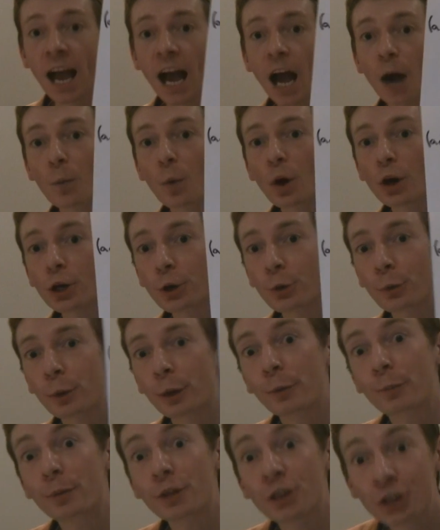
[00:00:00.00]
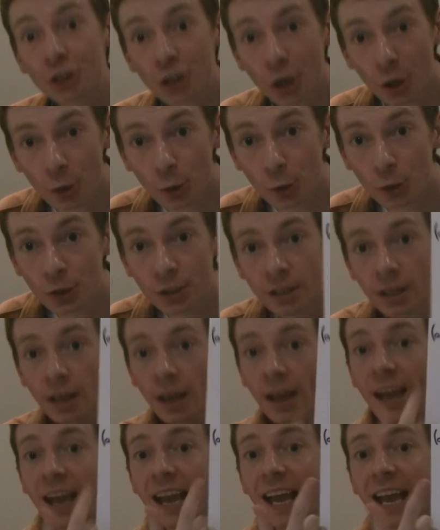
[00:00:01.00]
and what you will produce
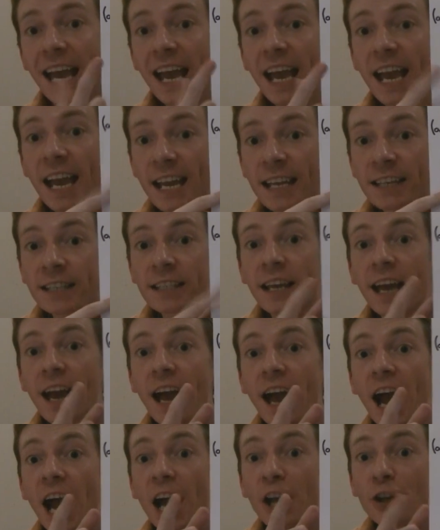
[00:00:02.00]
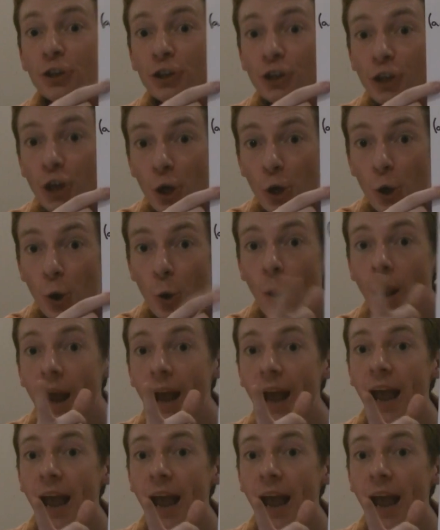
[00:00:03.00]
is a new